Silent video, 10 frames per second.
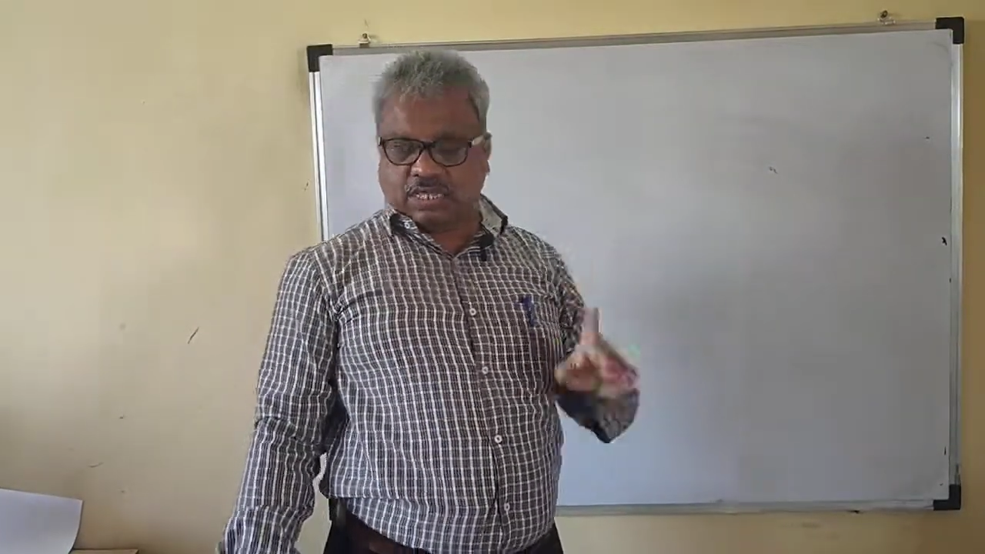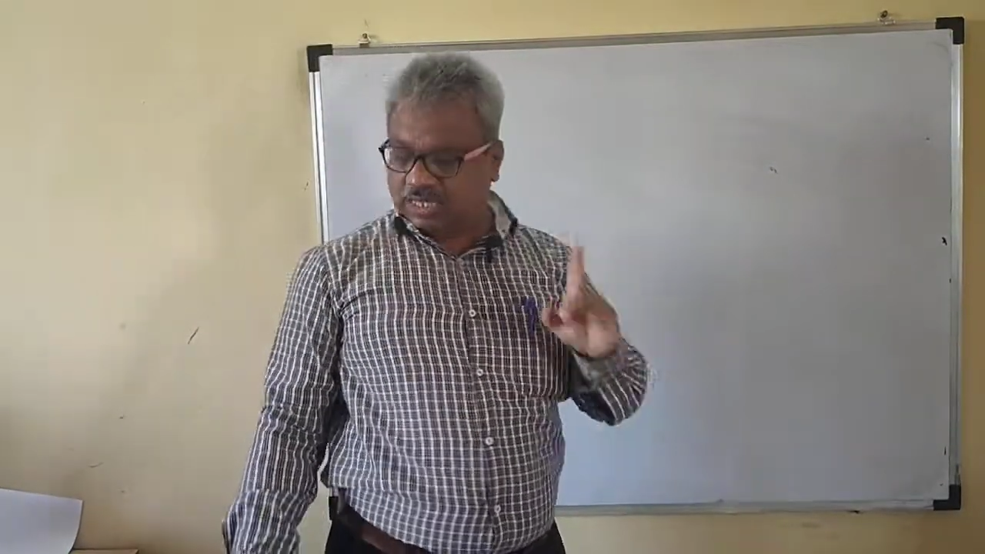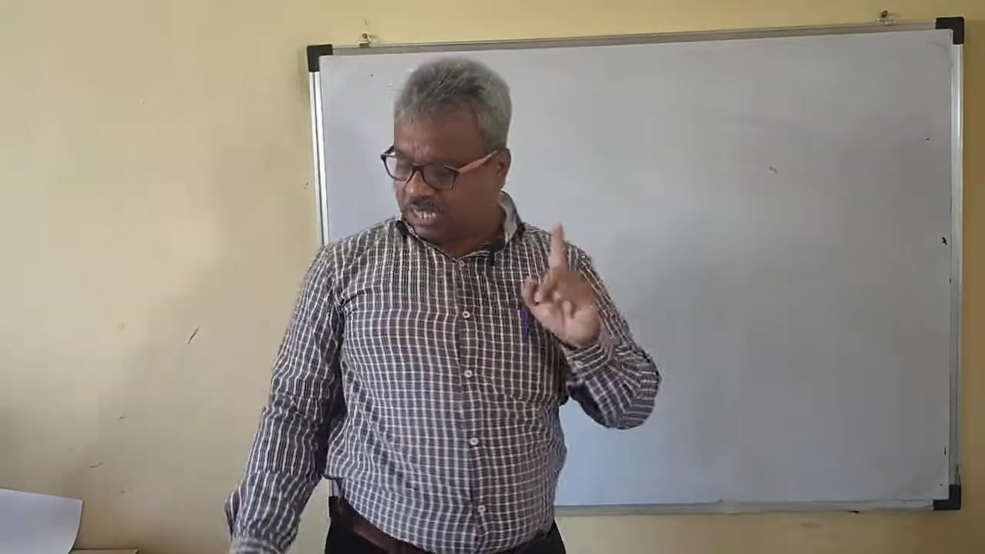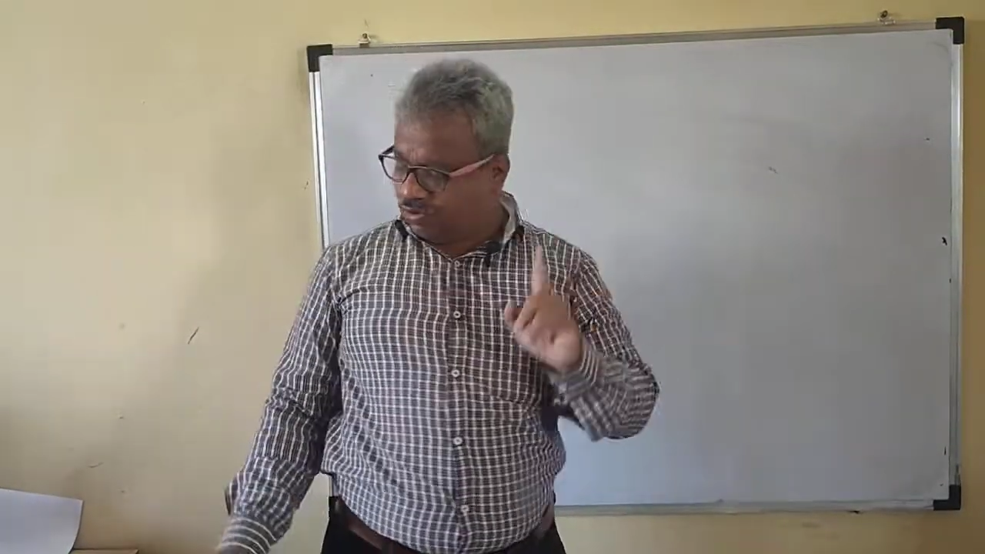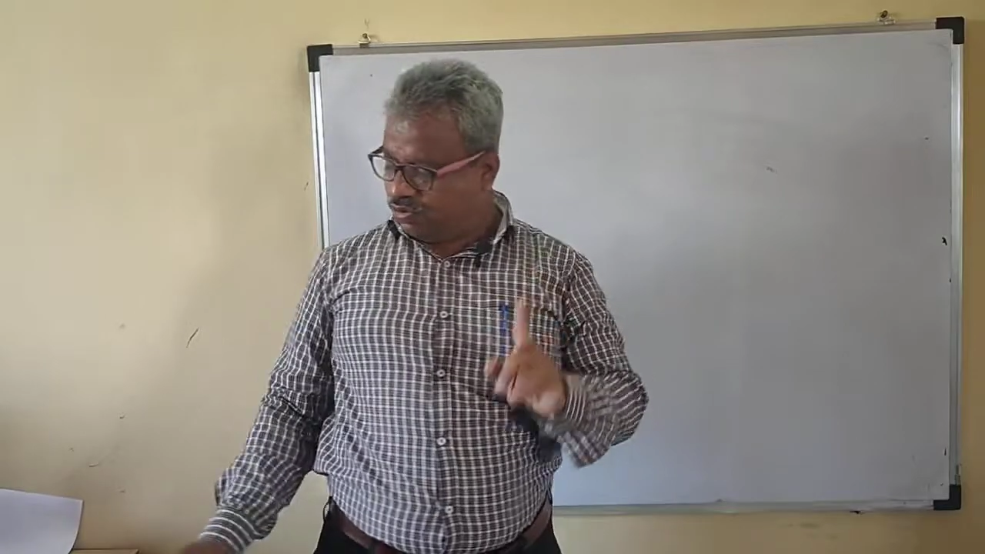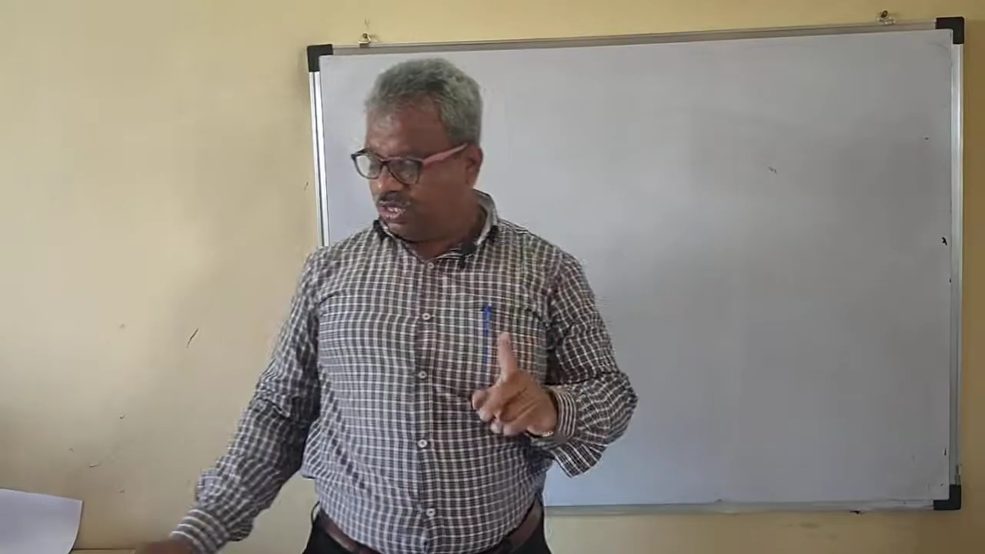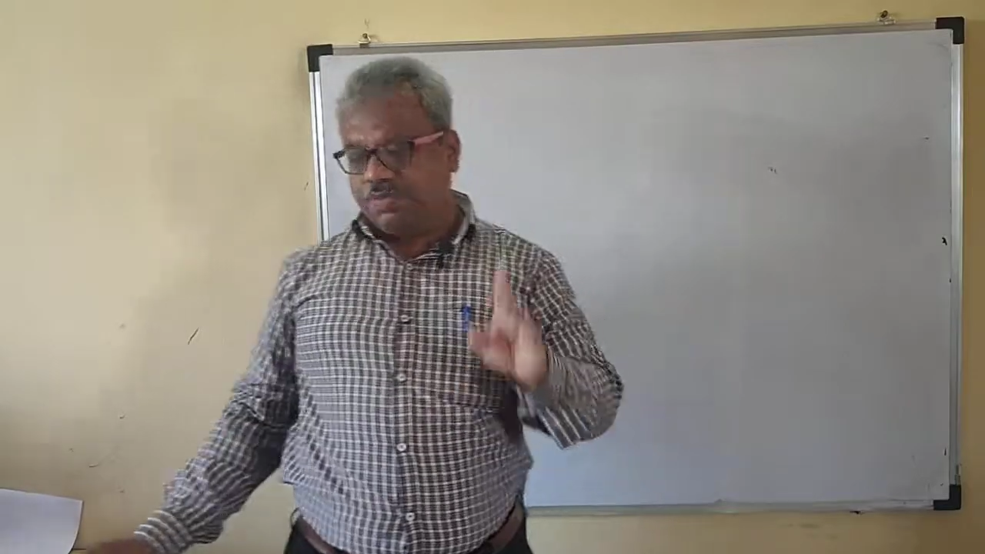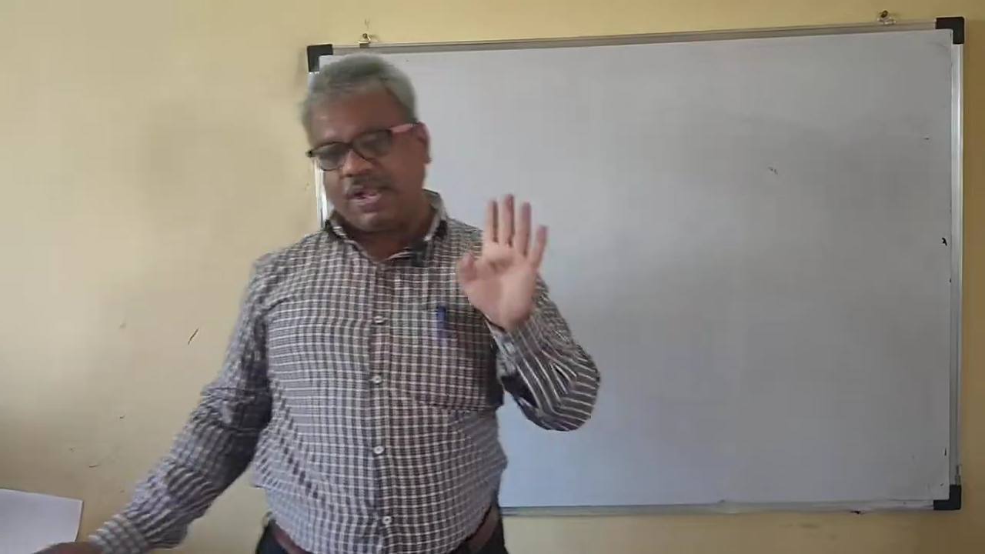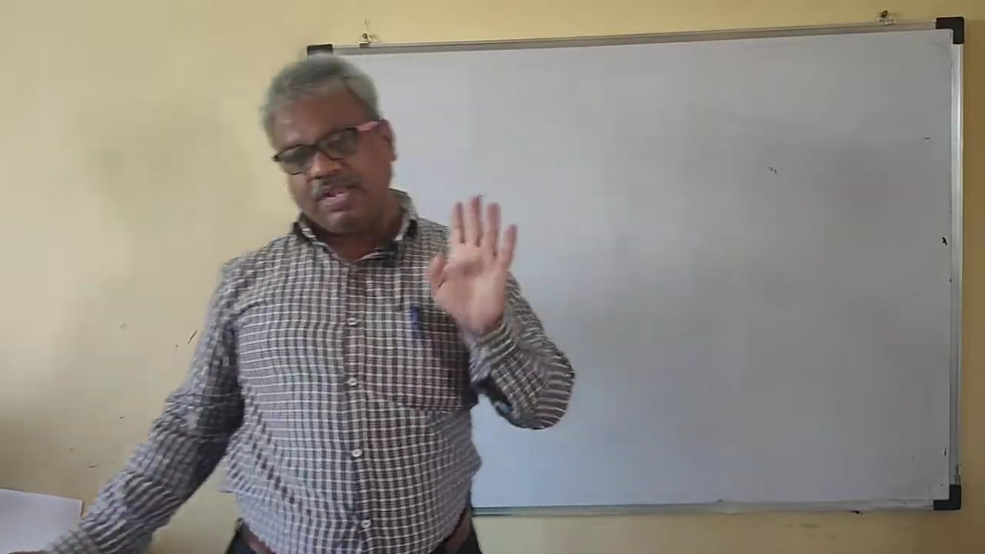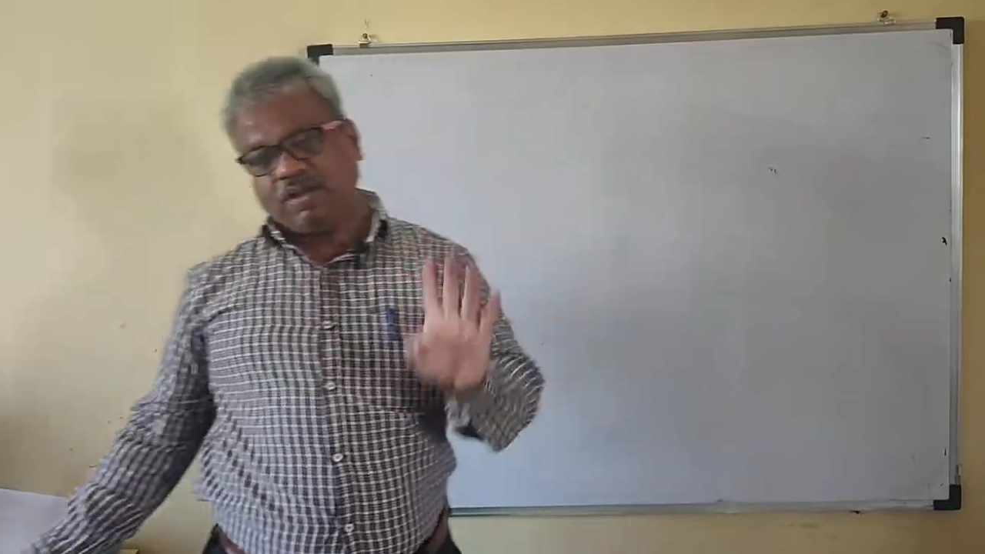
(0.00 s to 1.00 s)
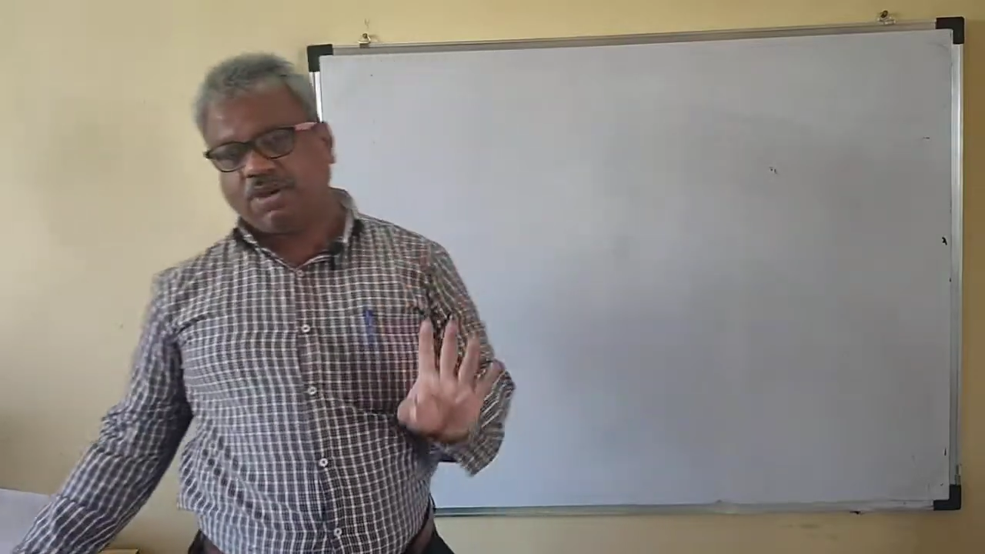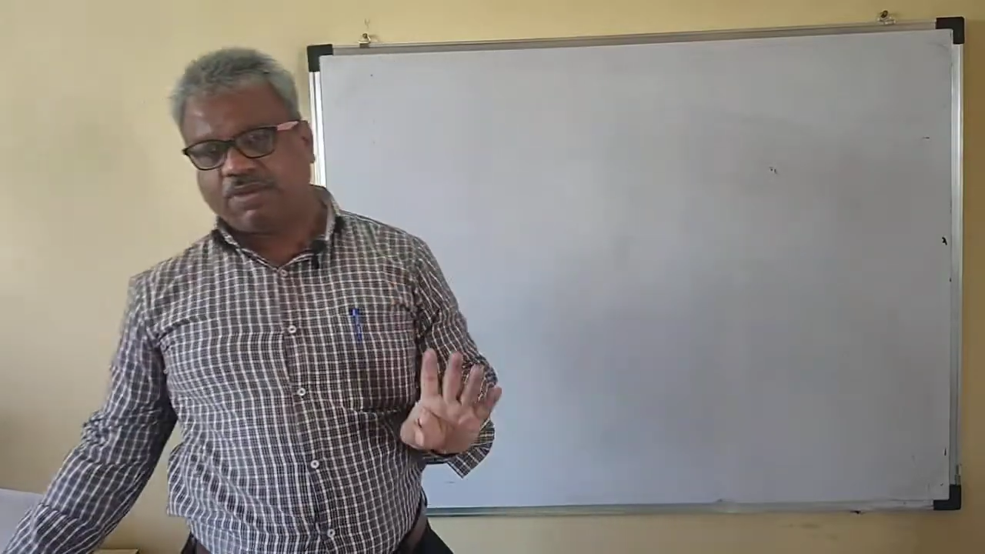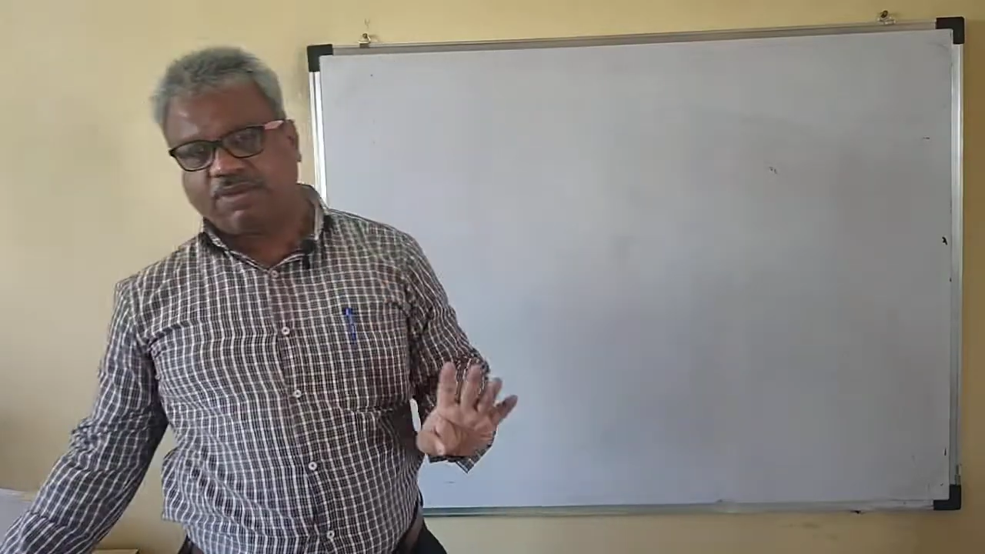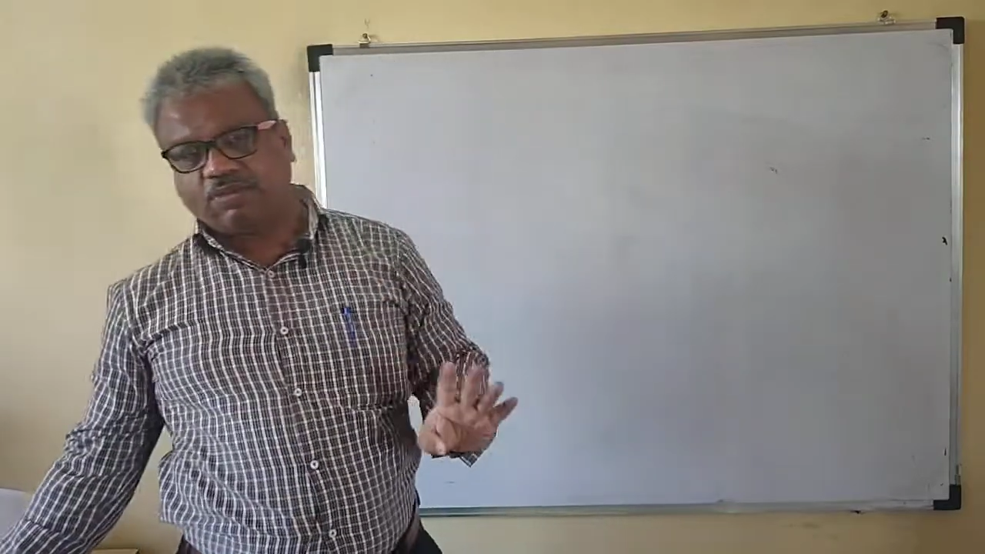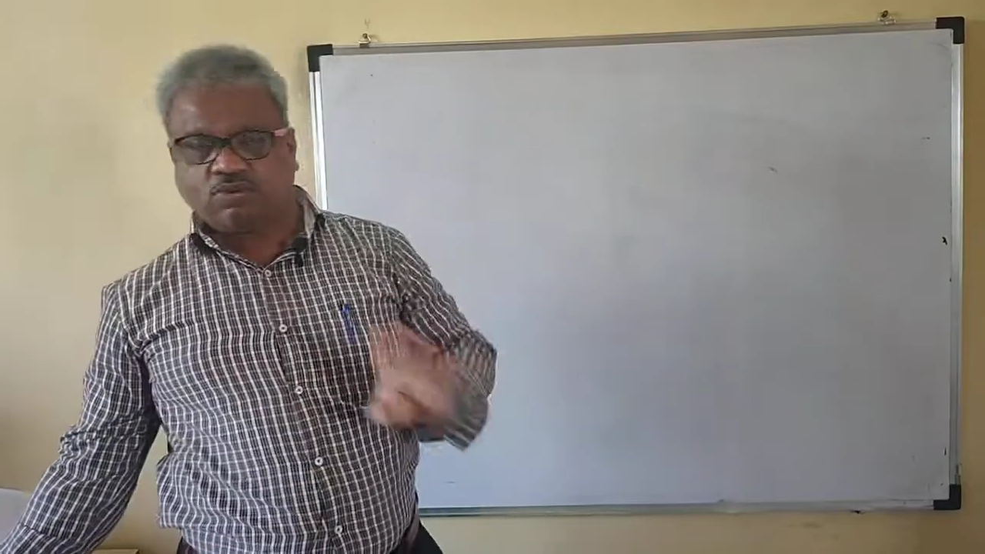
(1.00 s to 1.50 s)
then only find a y1.